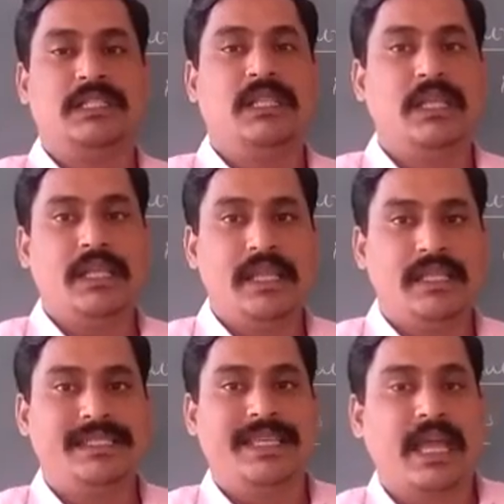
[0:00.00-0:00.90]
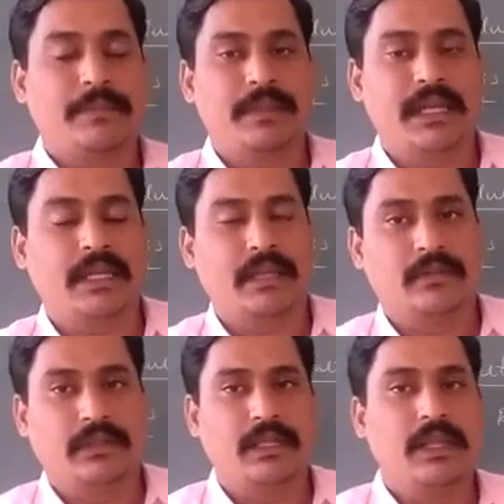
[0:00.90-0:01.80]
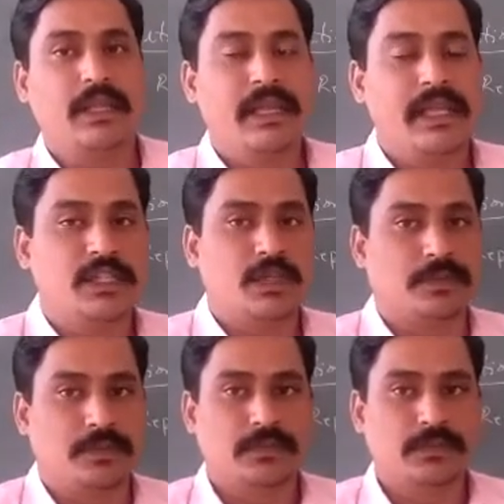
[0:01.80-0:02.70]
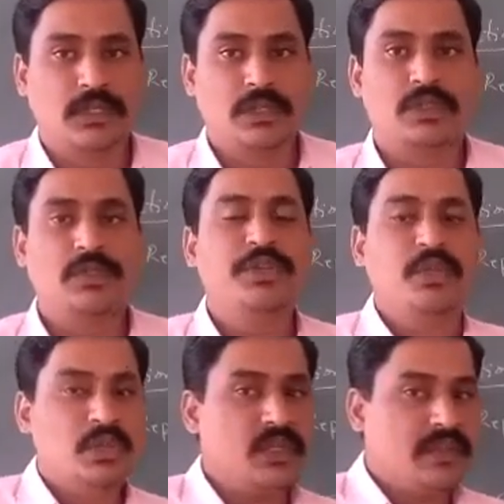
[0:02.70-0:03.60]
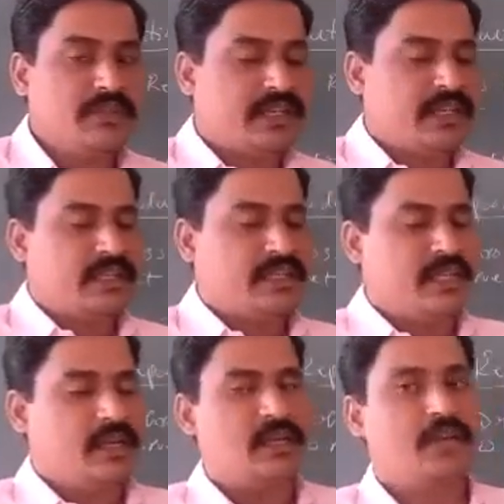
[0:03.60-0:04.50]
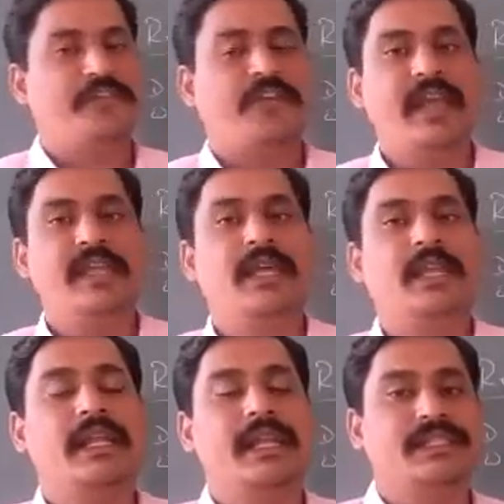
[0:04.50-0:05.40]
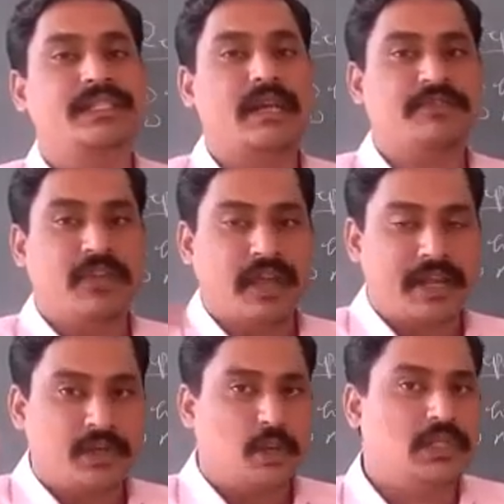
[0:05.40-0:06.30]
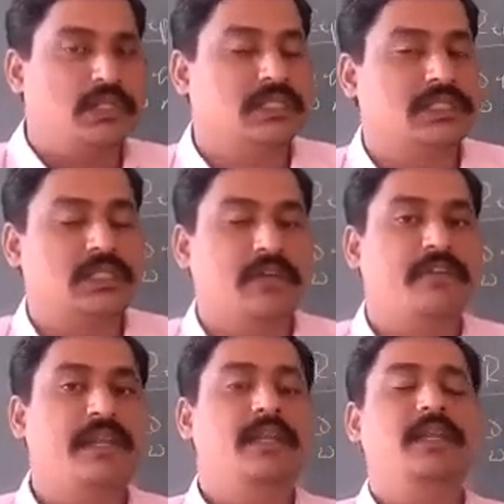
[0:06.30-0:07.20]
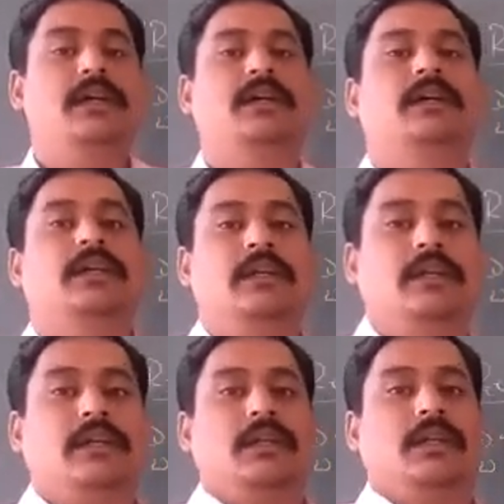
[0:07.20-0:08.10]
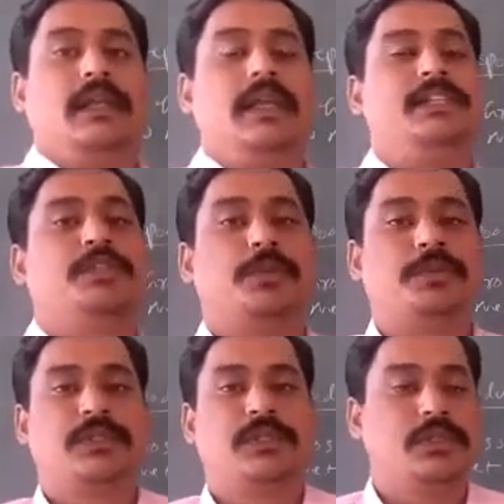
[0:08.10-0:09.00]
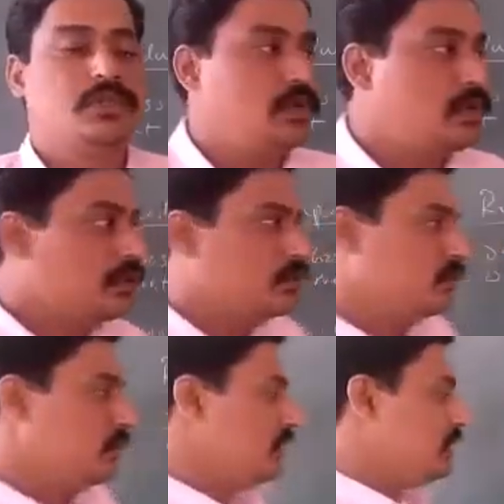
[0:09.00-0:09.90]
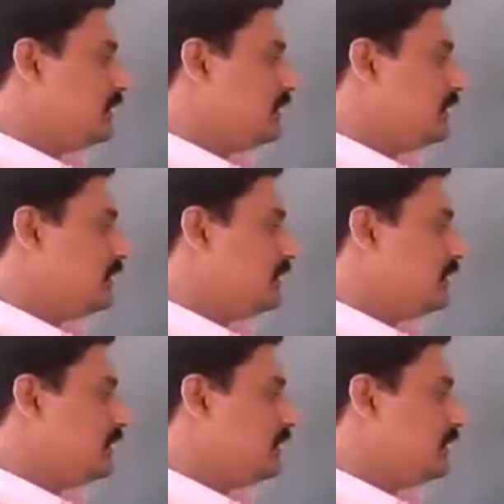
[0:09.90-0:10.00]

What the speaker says: is the age gap taken in the age group? So usually we take here 5-year age gap and total 7 age groups. So usually